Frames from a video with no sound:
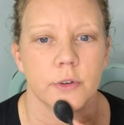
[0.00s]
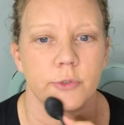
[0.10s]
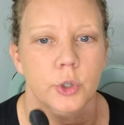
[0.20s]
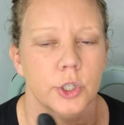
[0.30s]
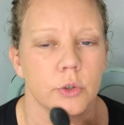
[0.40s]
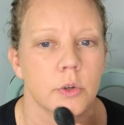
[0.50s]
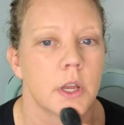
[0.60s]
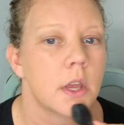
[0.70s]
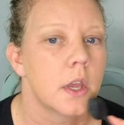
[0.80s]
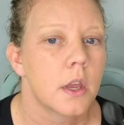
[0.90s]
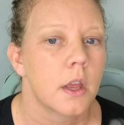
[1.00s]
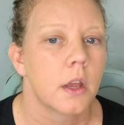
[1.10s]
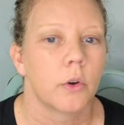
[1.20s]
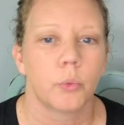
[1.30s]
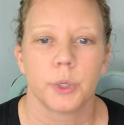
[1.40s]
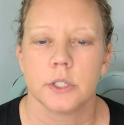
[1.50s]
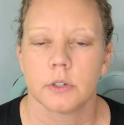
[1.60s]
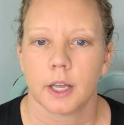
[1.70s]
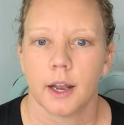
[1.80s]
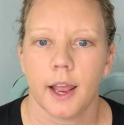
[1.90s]
for you. We do
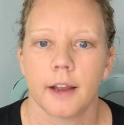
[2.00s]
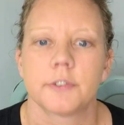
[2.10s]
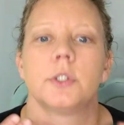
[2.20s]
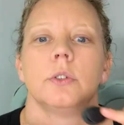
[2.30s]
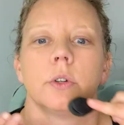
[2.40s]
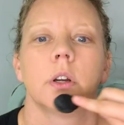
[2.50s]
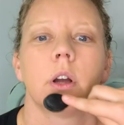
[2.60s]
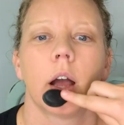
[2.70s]
not have to